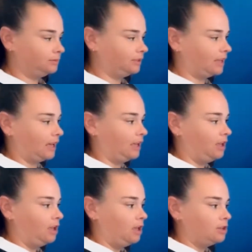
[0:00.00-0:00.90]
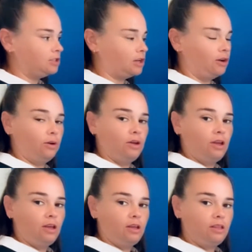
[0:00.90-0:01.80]
Okay, so
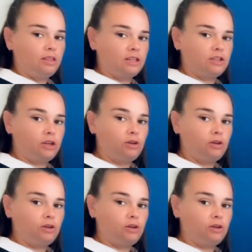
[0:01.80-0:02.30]
the two